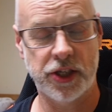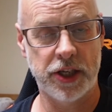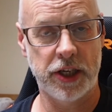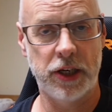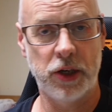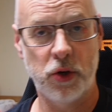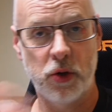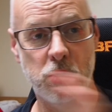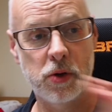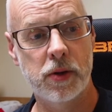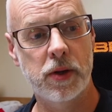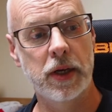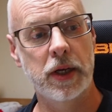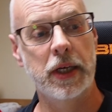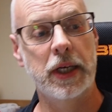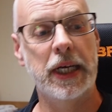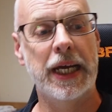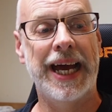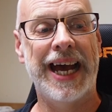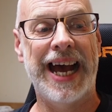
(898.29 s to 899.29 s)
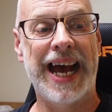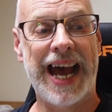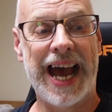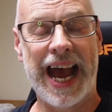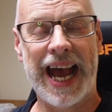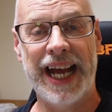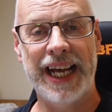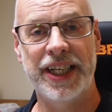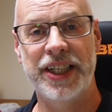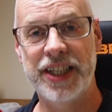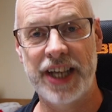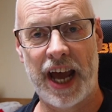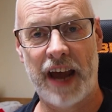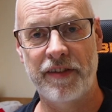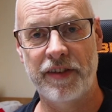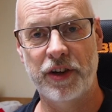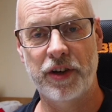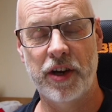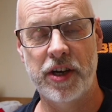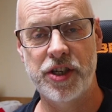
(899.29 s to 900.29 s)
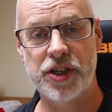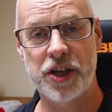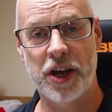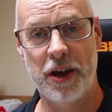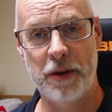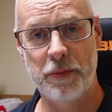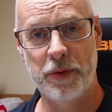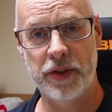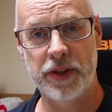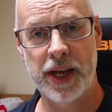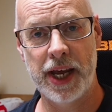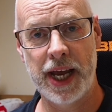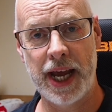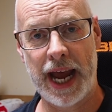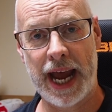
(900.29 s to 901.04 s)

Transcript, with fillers: the law, and have a great time with it.